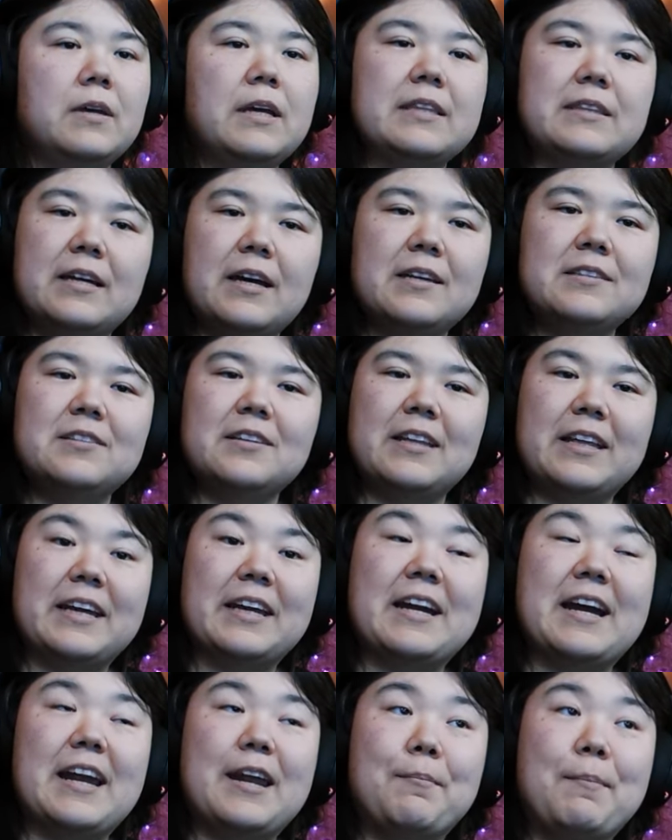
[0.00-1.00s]
It does look like it
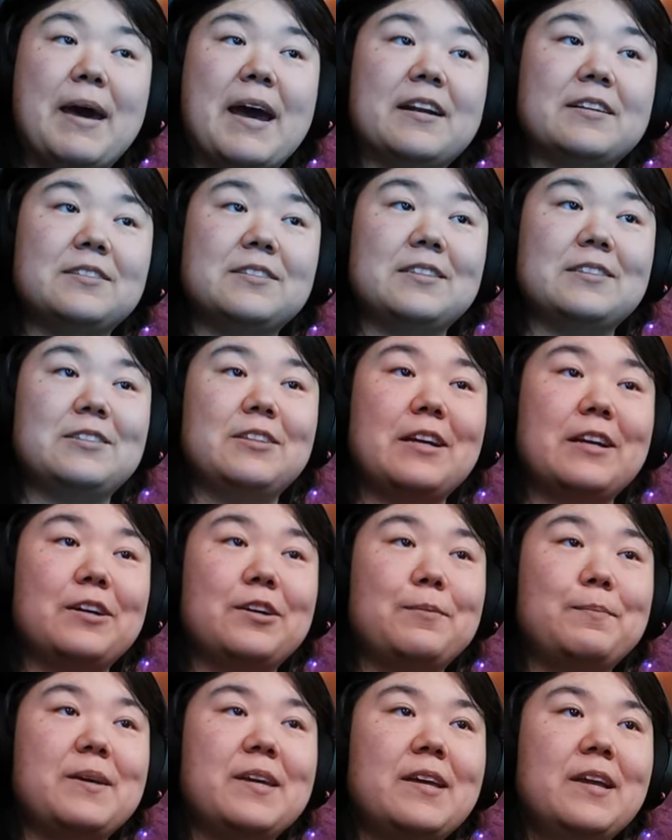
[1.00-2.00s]
kind of matches it. So that
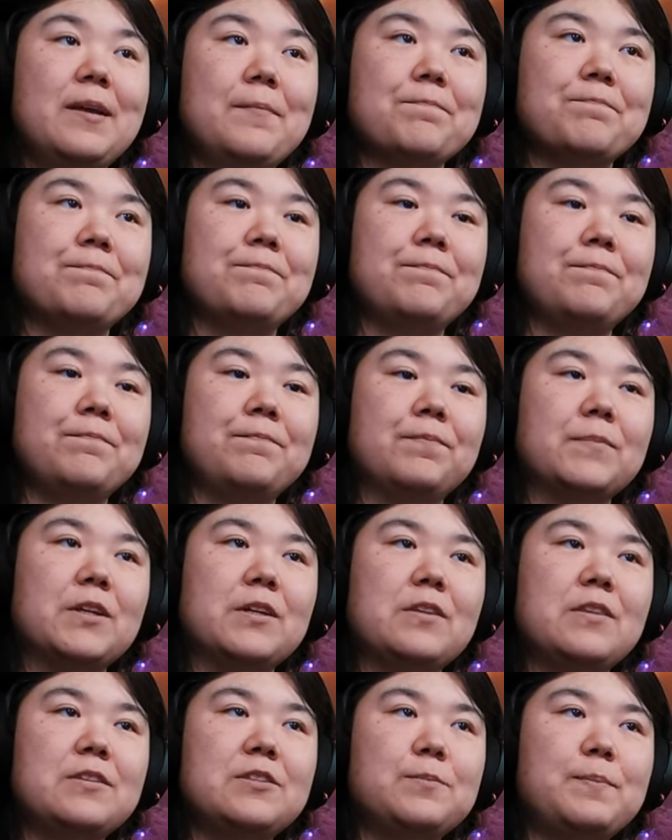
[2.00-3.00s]
could be... could
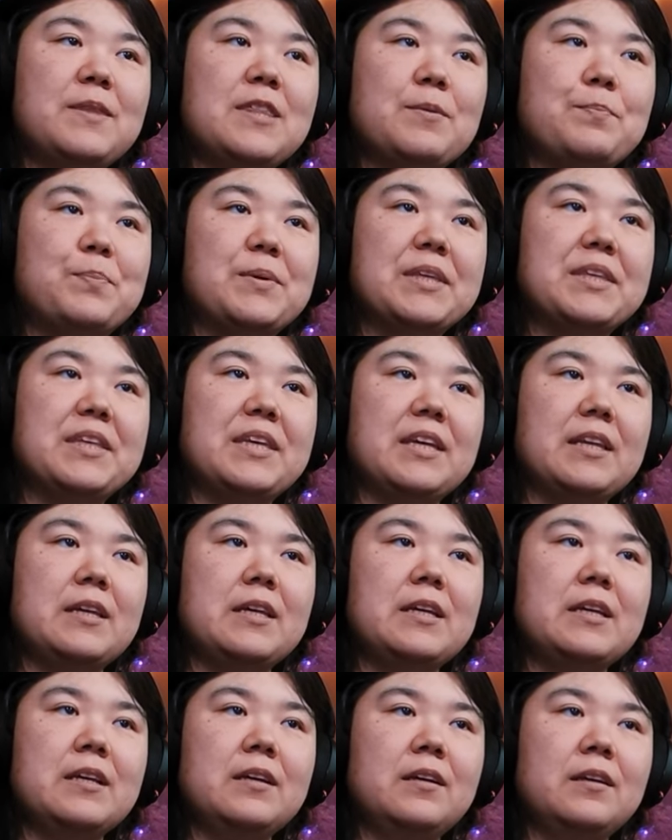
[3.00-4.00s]
this be the
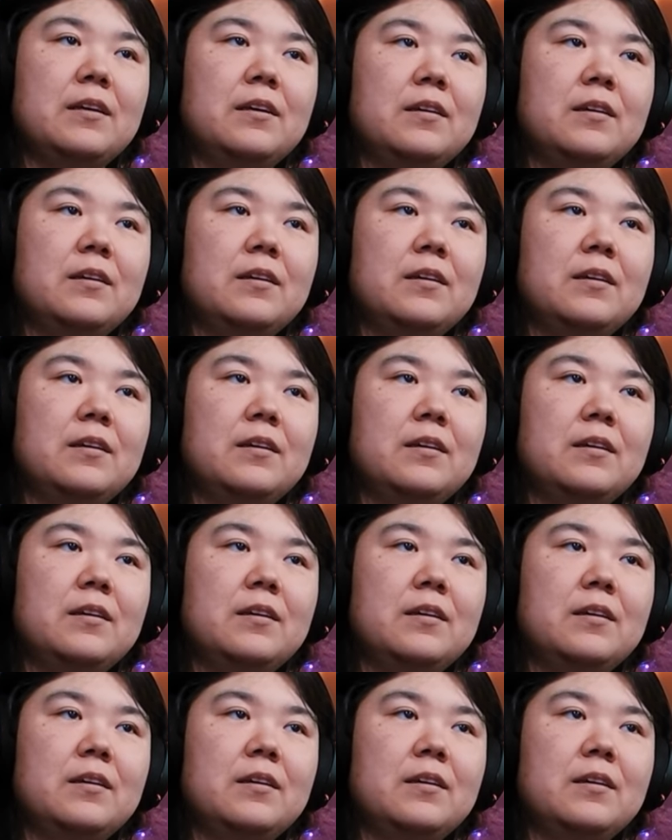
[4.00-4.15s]
beginning?